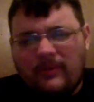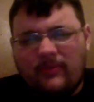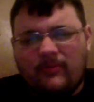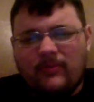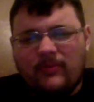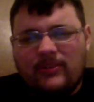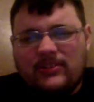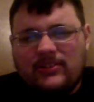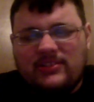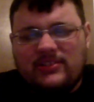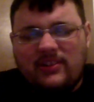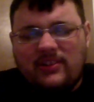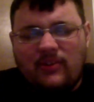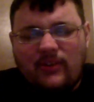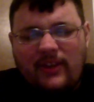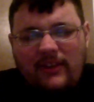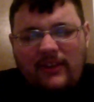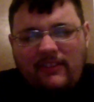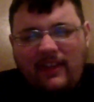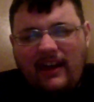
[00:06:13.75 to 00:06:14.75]
we just don't
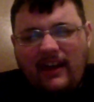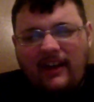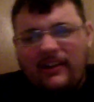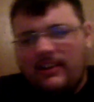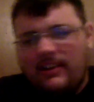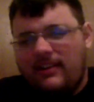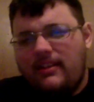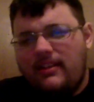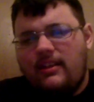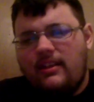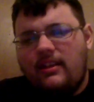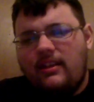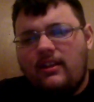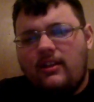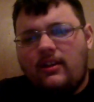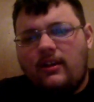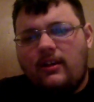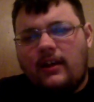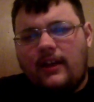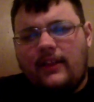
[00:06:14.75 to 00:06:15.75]
need that.
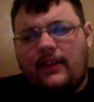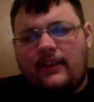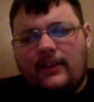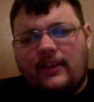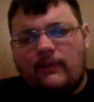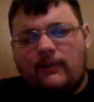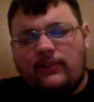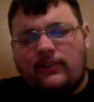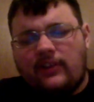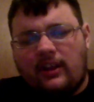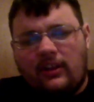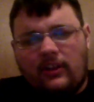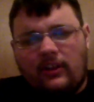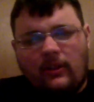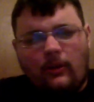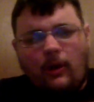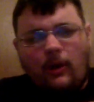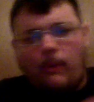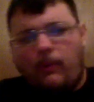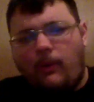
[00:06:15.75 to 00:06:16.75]
I think that was kind of the
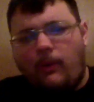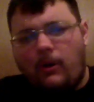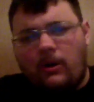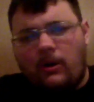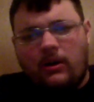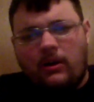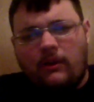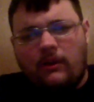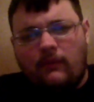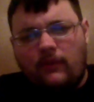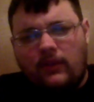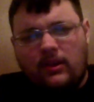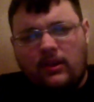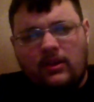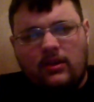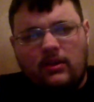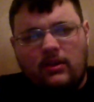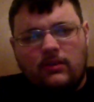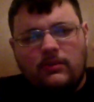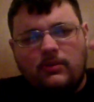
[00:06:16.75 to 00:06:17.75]
low part of
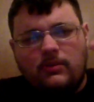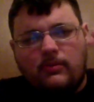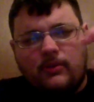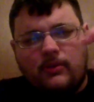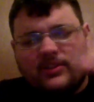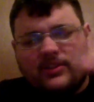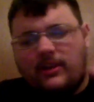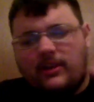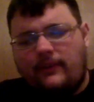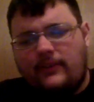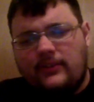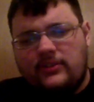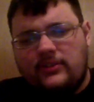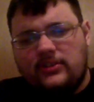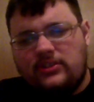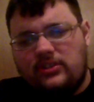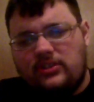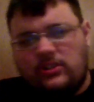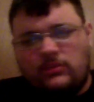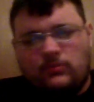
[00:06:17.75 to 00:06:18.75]
the press conference,
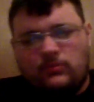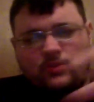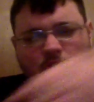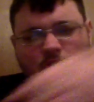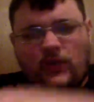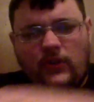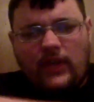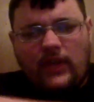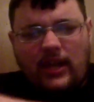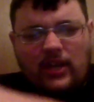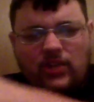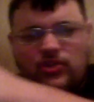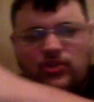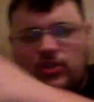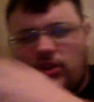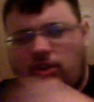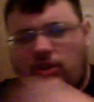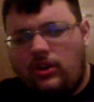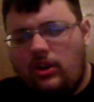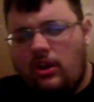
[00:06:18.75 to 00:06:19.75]
is them showing that
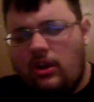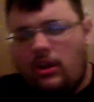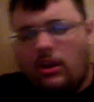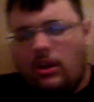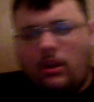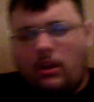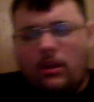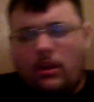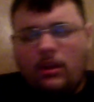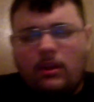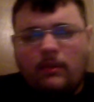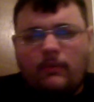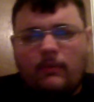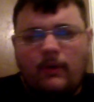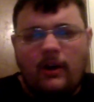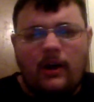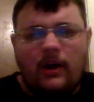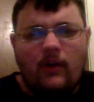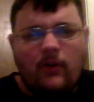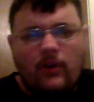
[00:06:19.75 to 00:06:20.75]
engine.
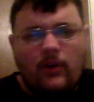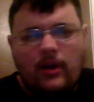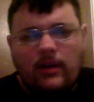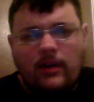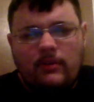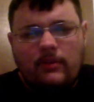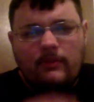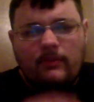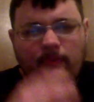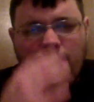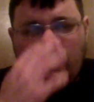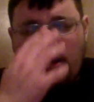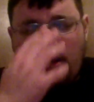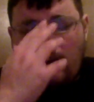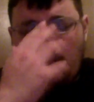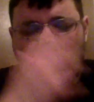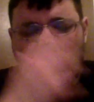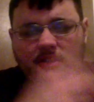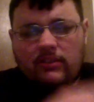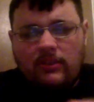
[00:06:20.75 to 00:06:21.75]

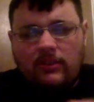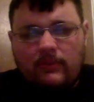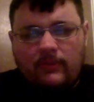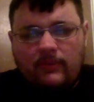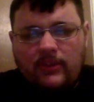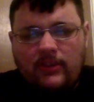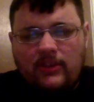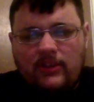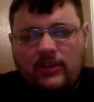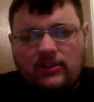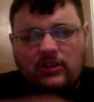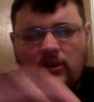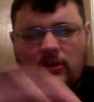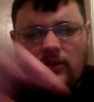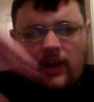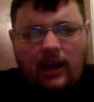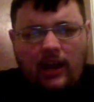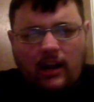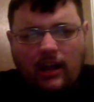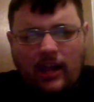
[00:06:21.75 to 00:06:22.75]
Then they
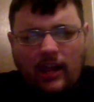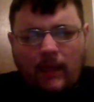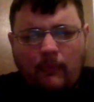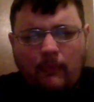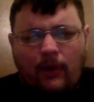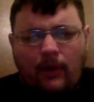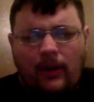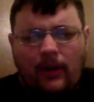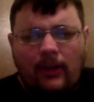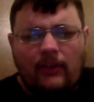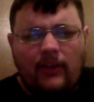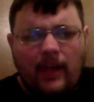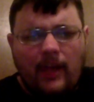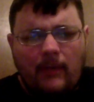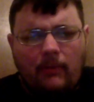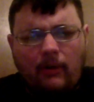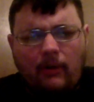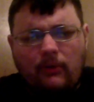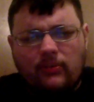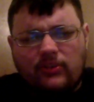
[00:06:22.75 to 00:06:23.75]
showed kind of gameplay, and the
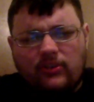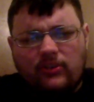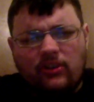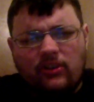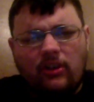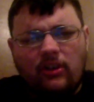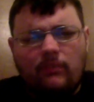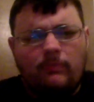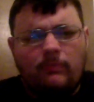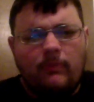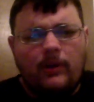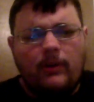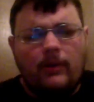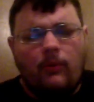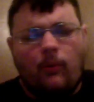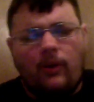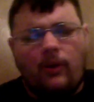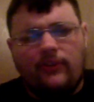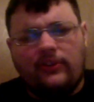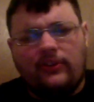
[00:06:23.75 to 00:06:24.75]
gameplay was good, but it
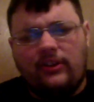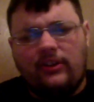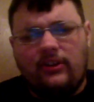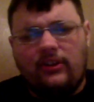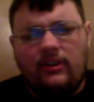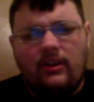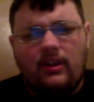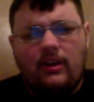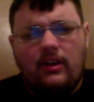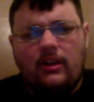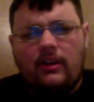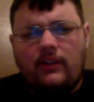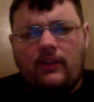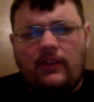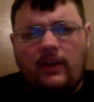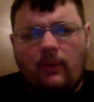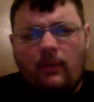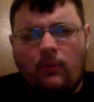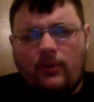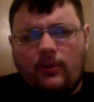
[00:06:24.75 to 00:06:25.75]
wasn't
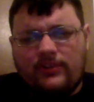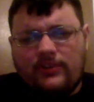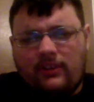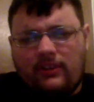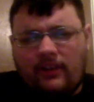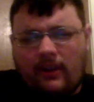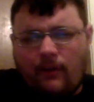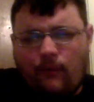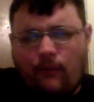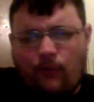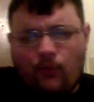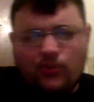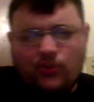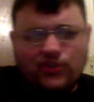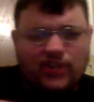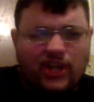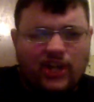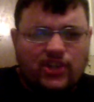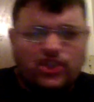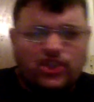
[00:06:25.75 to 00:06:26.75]
like a full
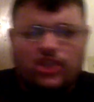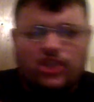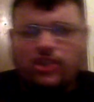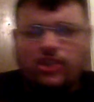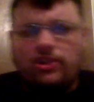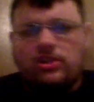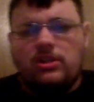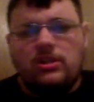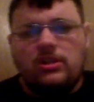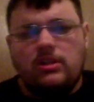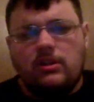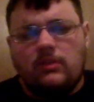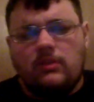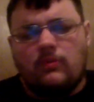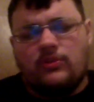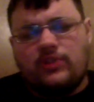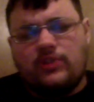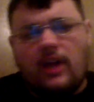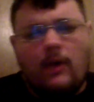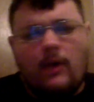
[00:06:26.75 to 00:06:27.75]
section,
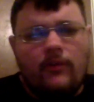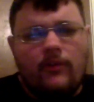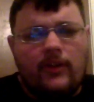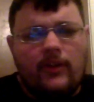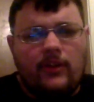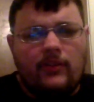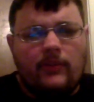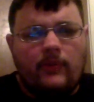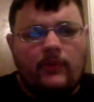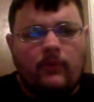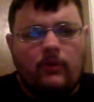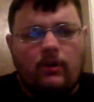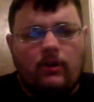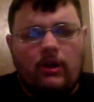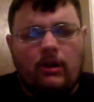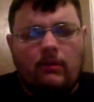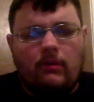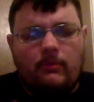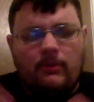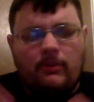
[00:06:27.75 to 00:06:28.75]
which I would think would
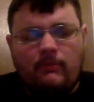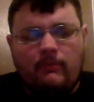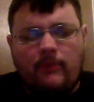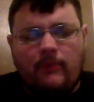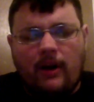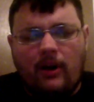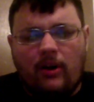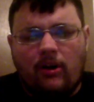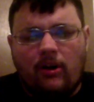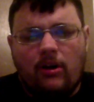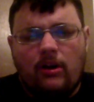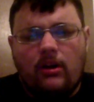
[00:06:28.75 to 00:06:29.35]
have been better.